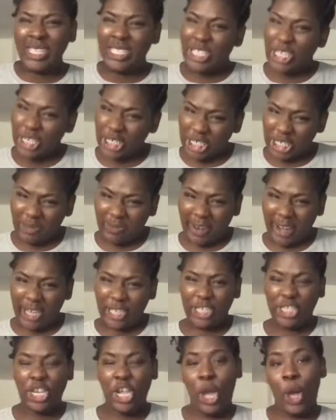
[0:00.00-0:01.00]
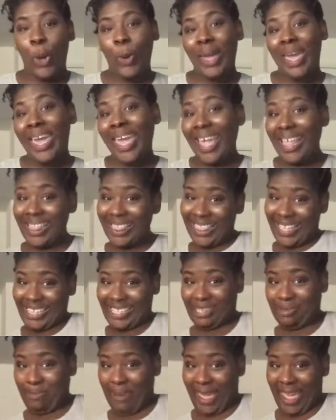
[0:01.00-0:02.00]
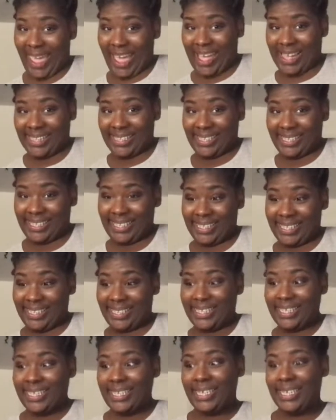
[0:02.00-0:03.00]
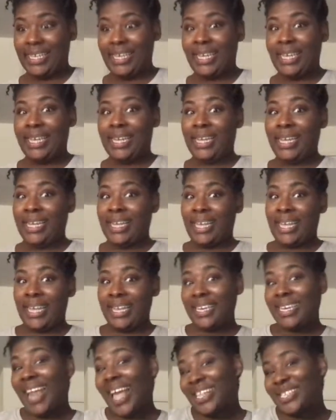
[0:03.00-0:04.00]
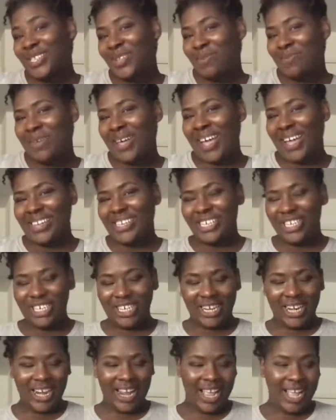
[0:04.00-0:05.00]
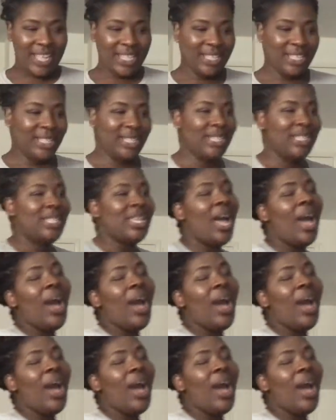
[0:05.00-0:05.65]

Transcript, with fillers: tushy ratio in these pants. Not so much. So